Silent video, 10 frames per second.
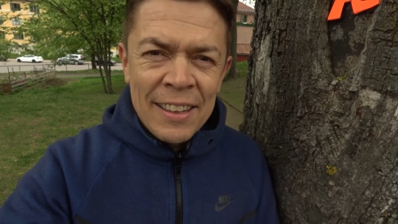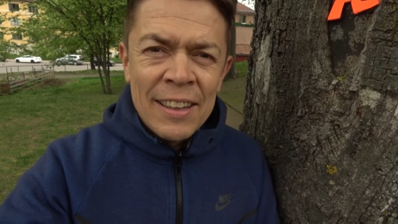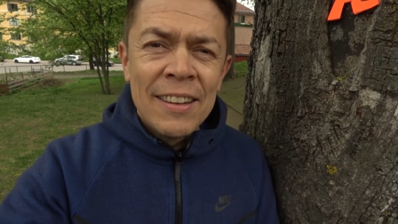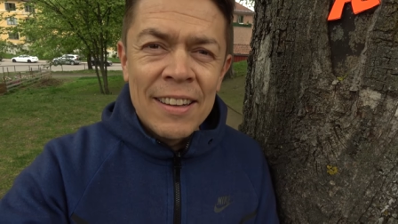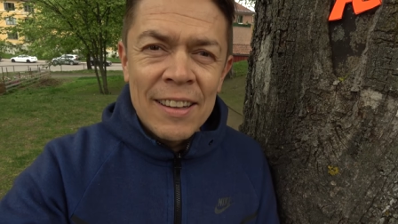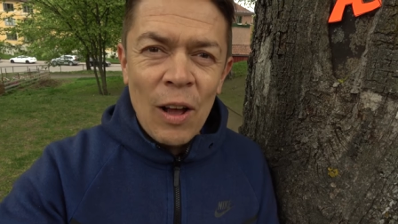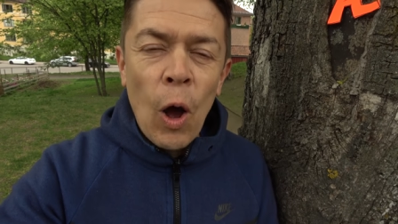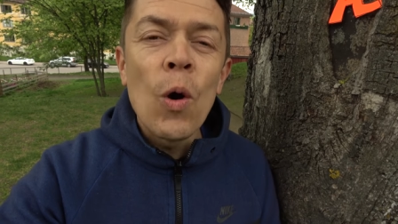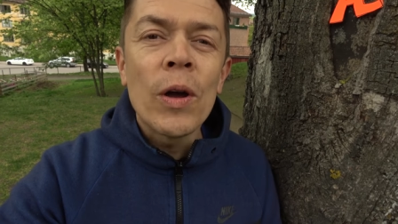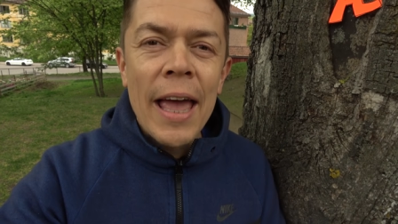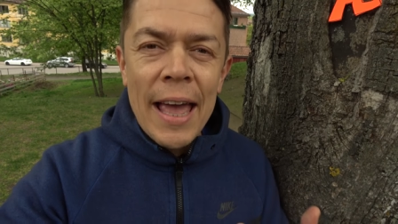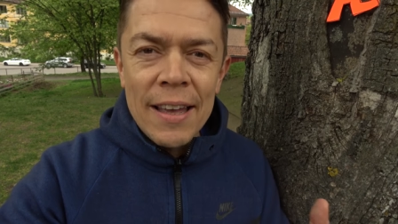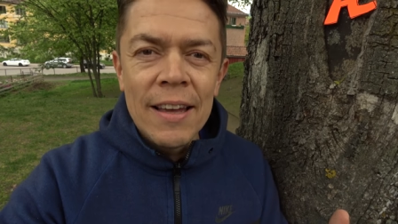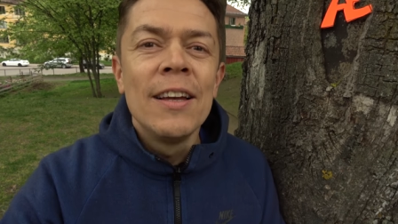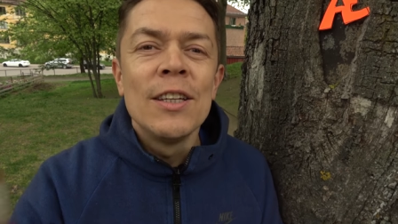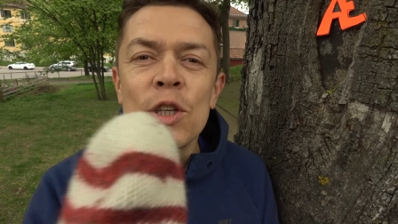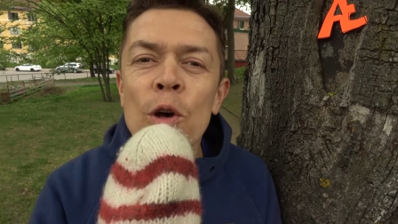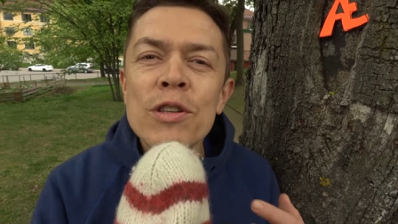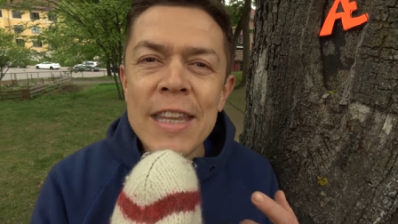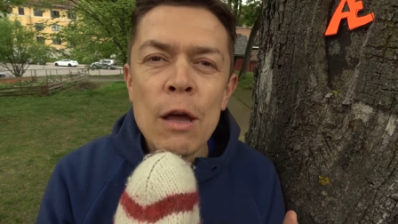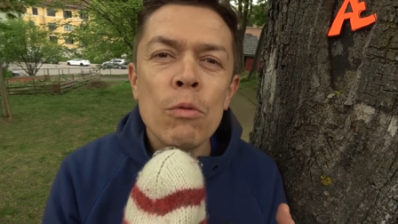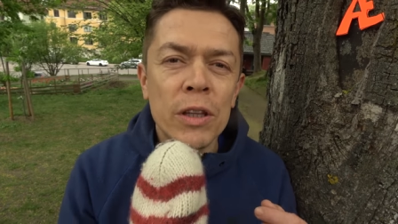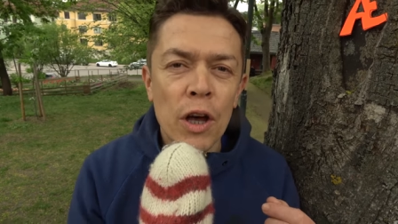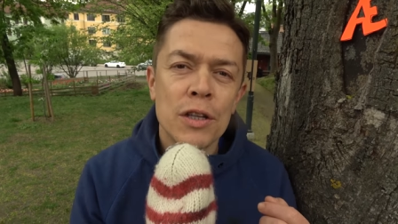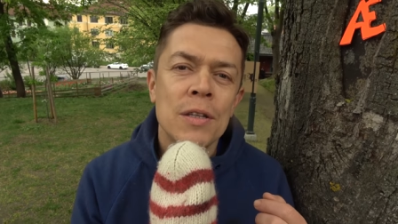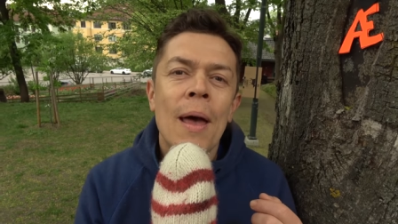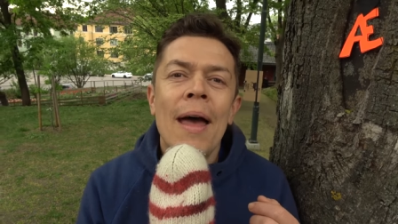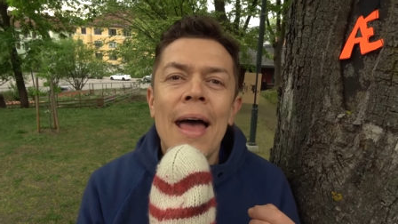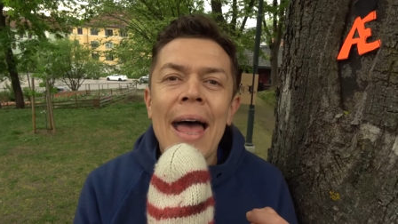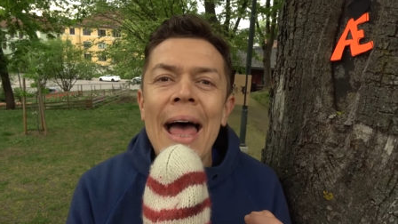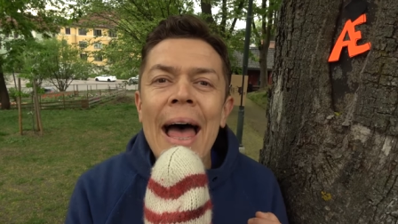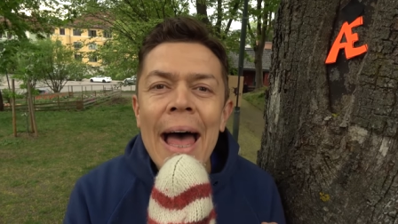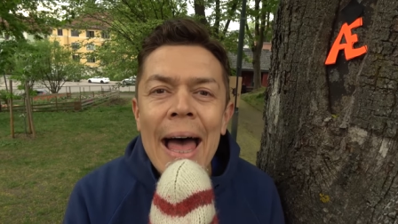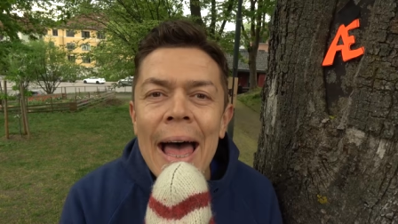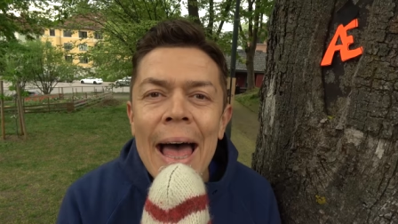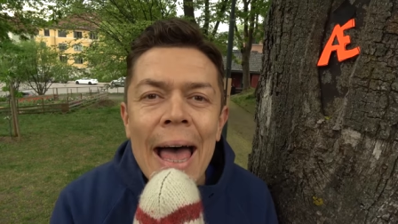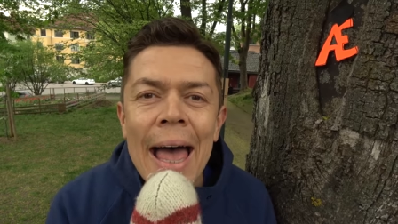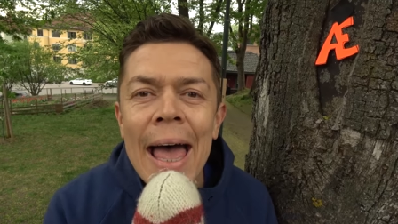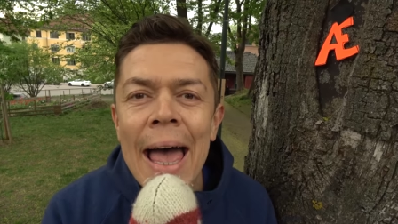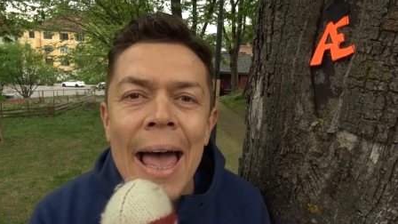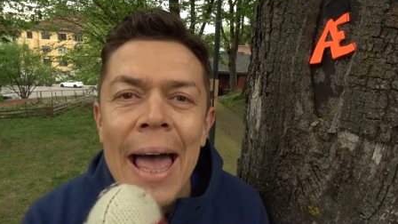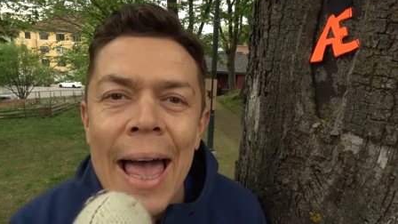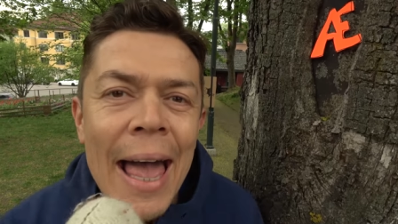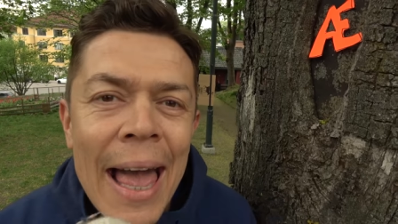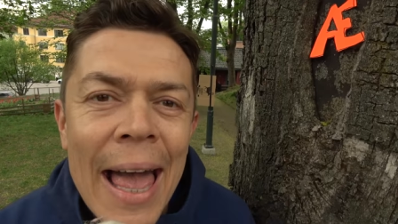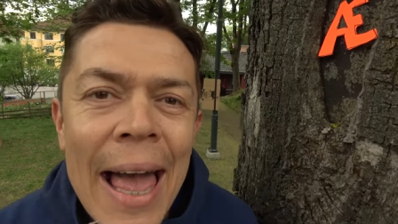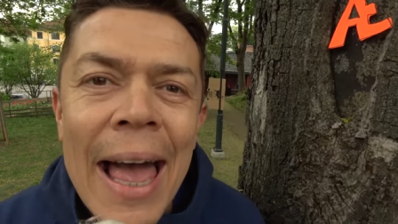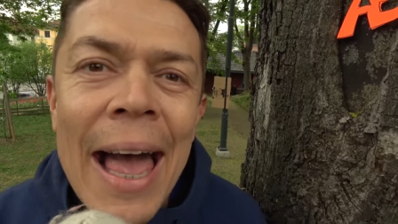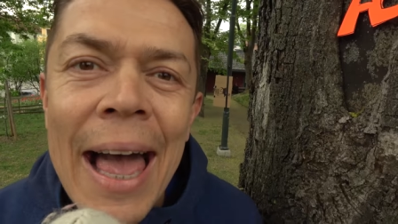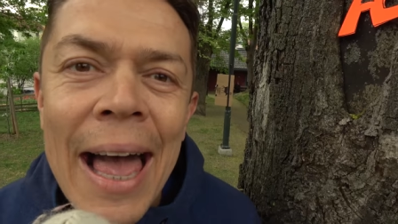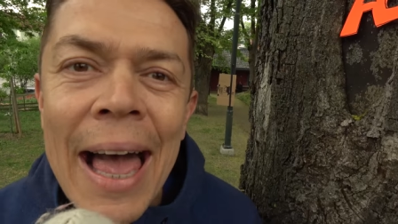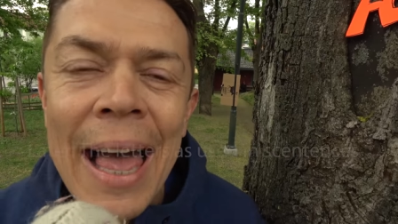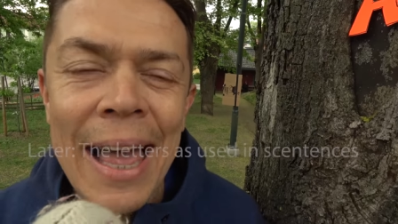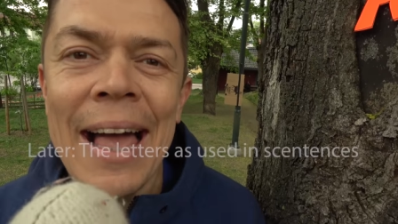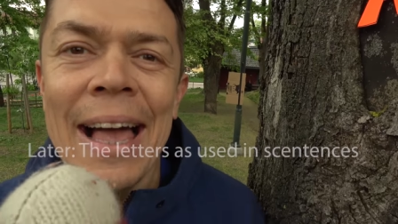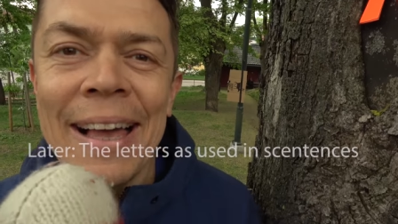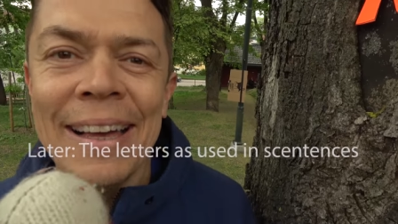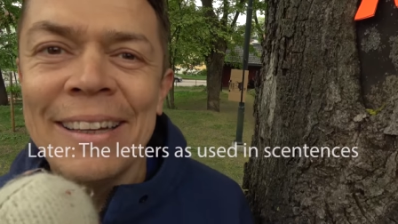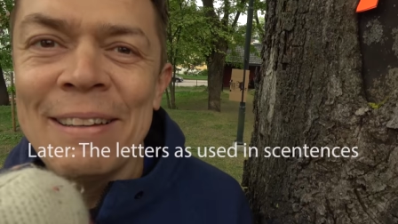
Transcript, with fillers: is saying bä. So say with us. Bä.